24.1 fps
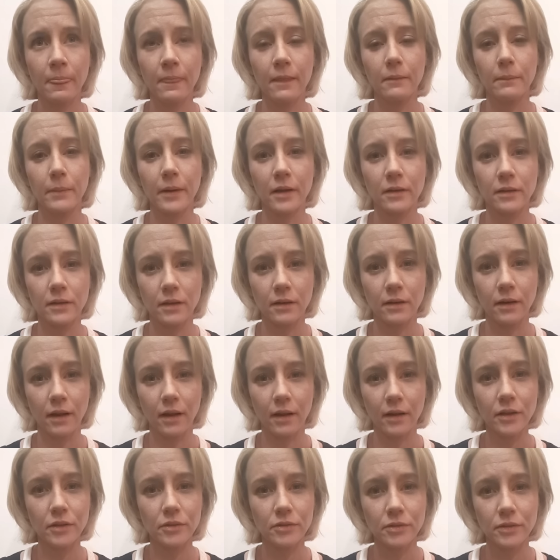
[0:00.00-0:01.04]
about their
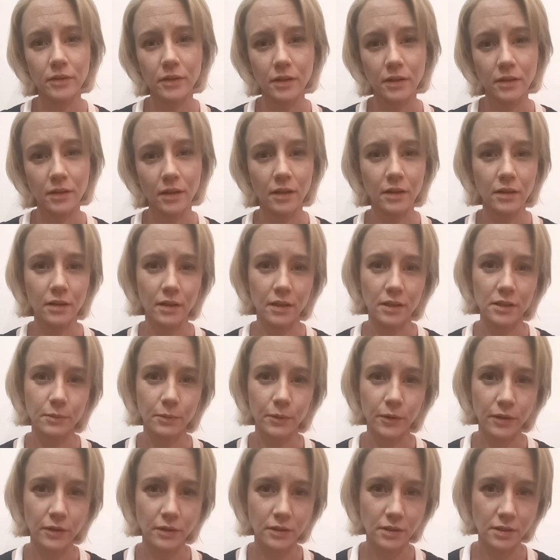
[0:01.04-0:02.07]
life and the
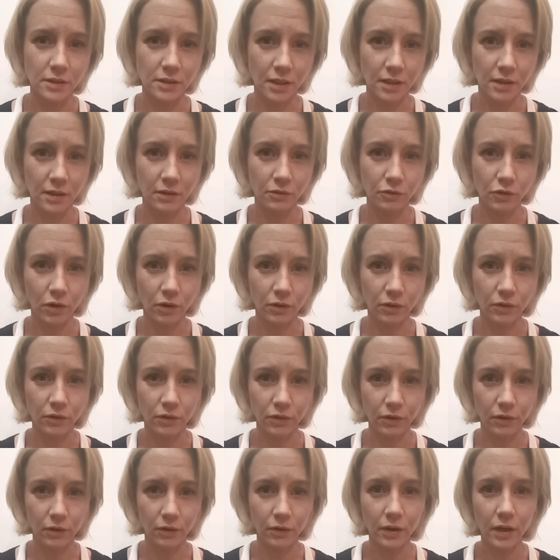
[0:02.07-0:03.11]
experiences that they've gone
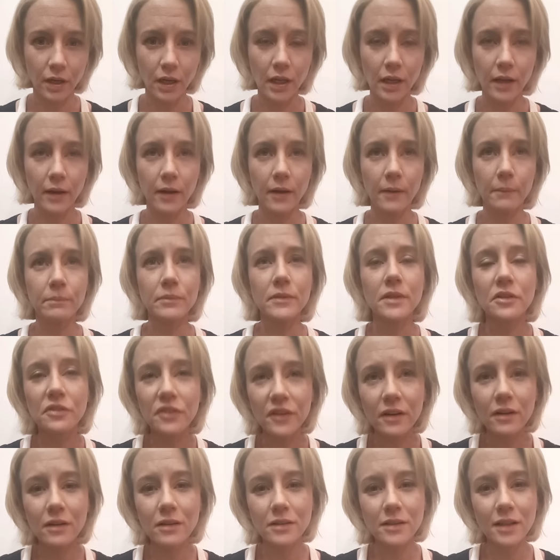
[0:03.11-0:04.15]
through.
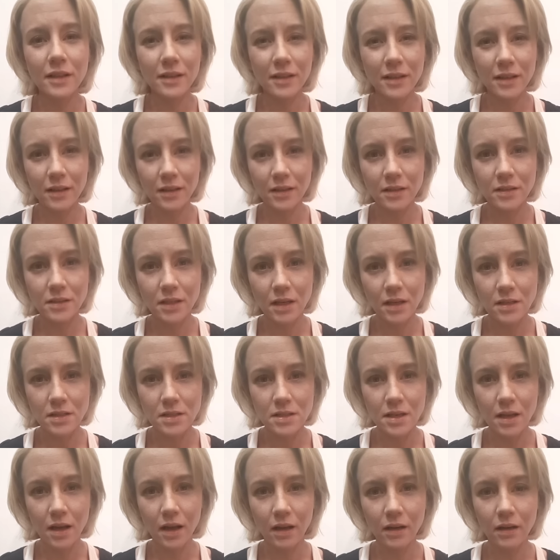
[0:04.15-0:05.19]
Difficult in the
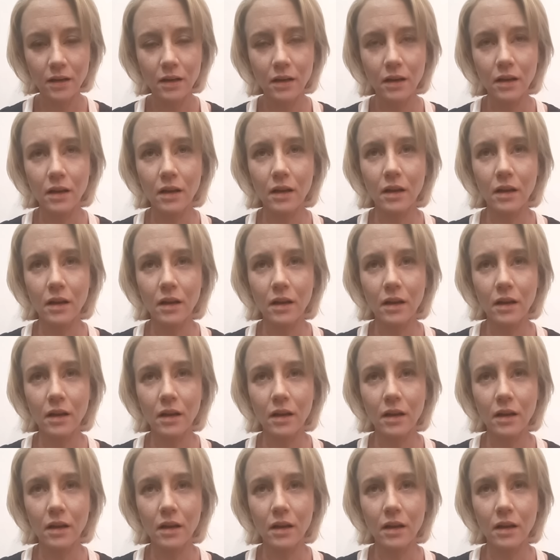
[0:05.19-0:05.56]
sense that,